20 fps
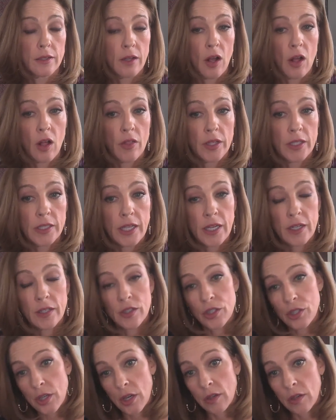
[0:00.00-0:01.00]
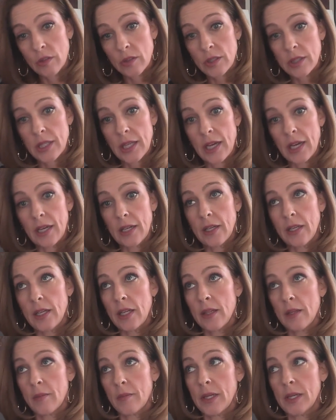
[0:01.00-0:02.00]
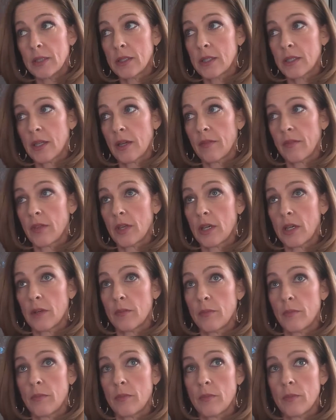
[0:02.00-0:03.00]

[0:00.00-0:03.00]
all the data shows that in the midst of the